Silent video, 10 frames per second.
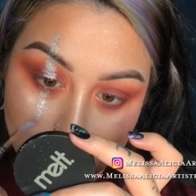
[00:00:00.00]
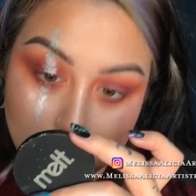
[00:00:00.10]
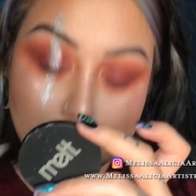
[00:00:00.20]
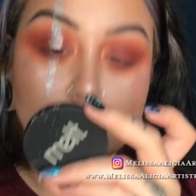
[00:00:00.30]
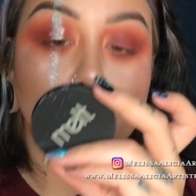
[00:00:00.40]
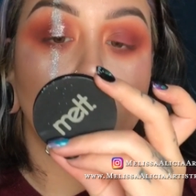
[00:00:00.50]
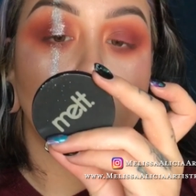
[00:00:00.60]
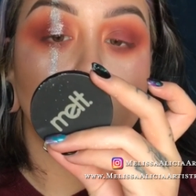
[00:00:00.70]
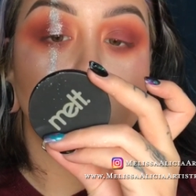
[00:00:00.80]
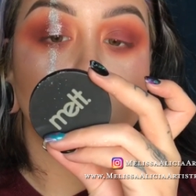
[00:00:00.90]
It's no
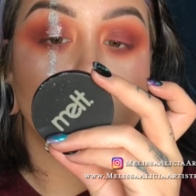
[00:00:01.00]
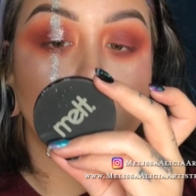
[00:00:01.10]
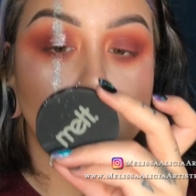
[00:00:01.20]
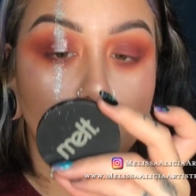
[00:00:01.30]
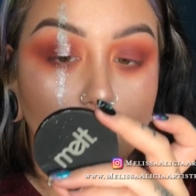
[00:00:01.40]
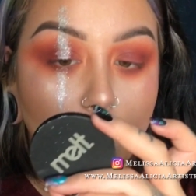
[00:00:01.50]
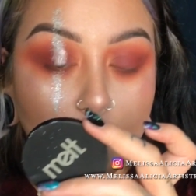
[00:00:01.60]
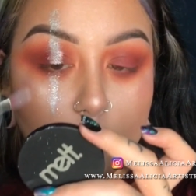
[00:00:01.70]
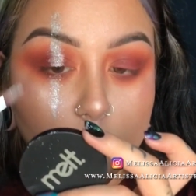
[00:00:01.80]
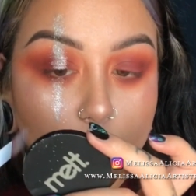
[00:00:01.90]
longer a straight
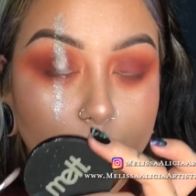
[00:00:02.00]
like